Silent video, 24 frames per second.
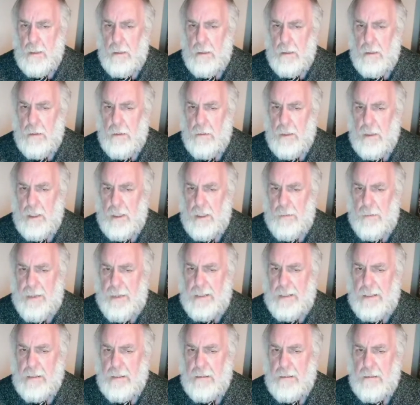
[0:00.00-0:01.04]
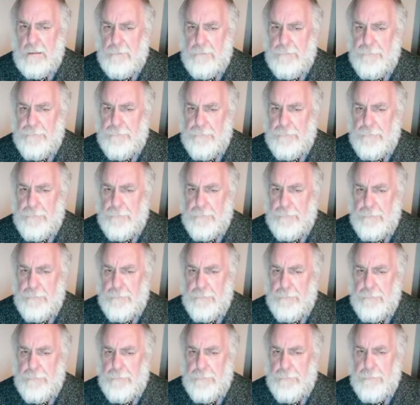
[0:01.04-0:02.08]
We commend
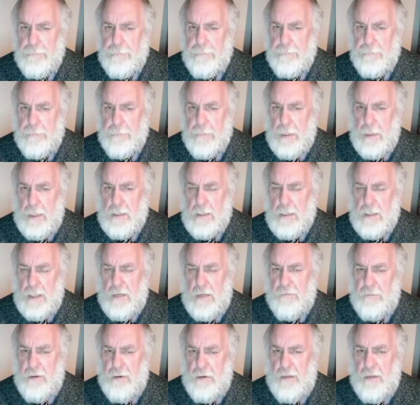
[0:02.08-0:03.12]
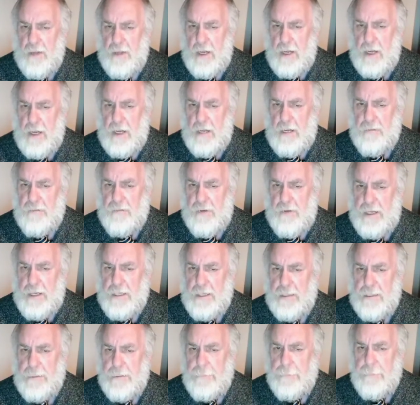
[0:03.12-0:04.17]
our dear brother and
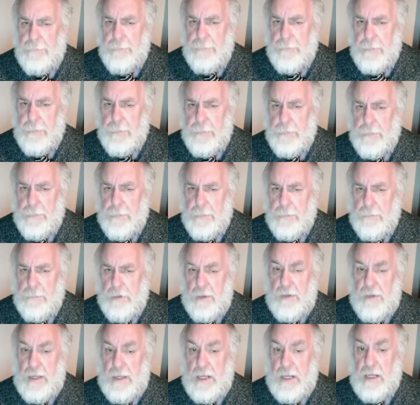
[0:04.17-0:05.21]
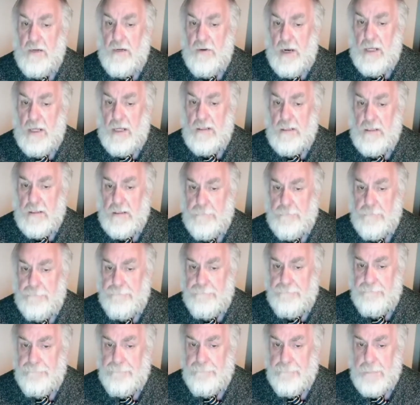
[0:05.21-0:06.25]
friend, brother in Christ,
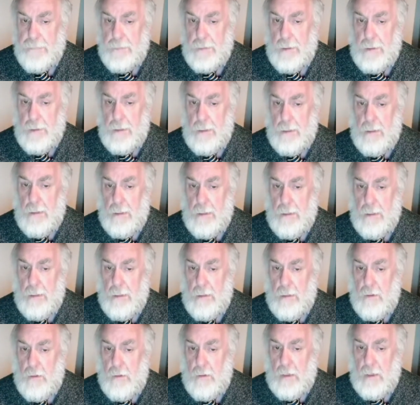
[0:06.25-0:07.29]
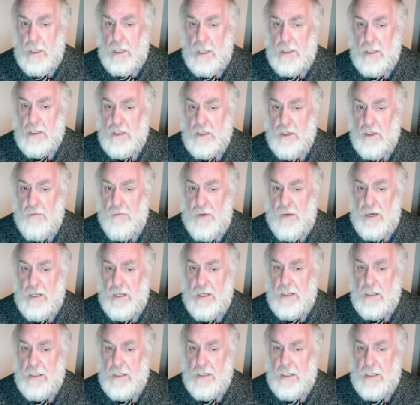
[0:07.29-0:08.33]
who died so
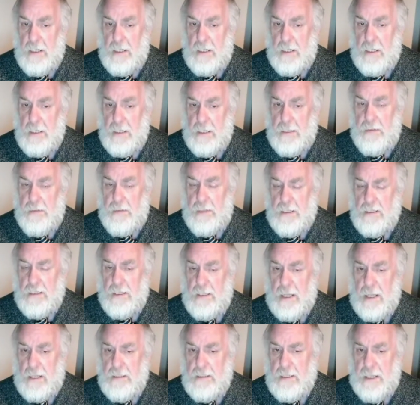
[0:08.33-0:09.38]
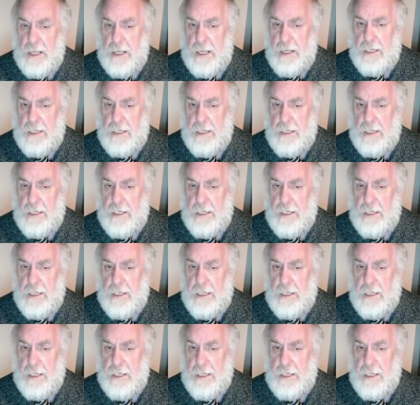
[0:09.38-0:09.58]
violently in this last day.